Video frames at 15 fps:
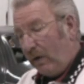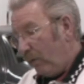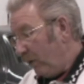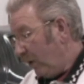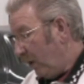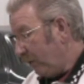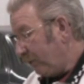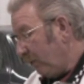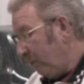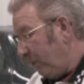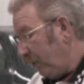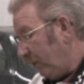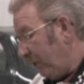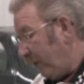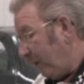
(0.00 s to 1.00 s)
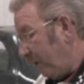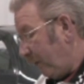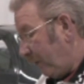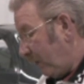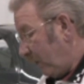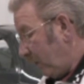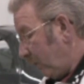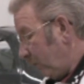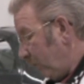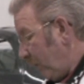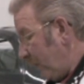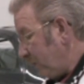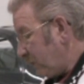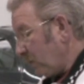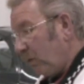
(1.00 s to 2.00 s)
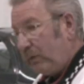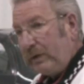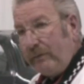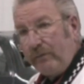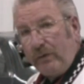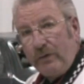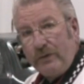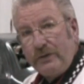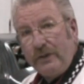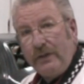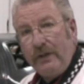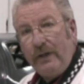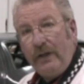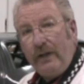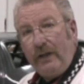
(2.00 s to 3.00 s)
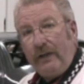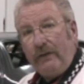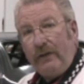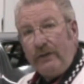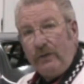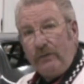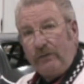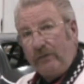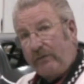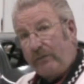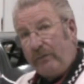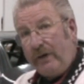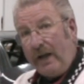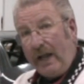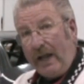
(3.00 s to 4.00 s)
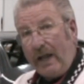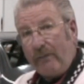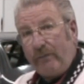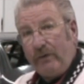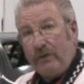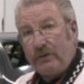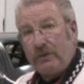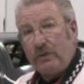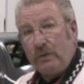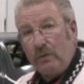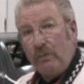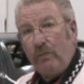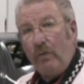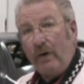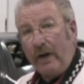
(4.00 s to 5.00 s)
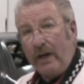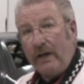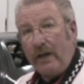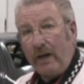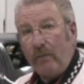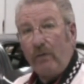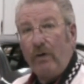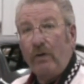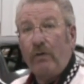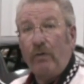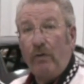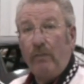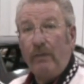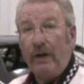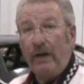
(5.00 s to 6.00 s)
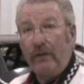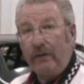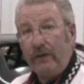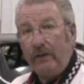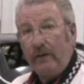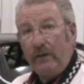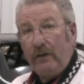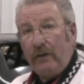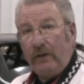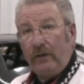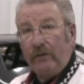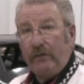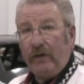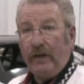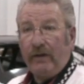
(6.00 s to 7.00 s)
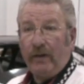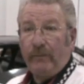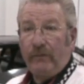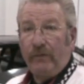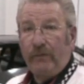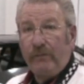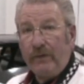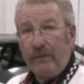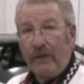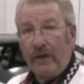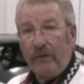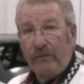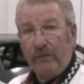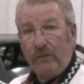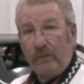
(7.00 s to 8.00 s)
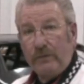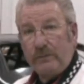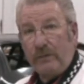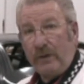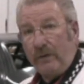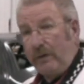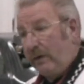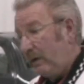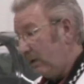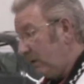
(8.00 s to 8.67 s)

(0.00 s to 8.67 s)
We also build a race-only version that uses 3.5-inch tube 188 wall chromoly. It'll take up to 3,000 horsepower.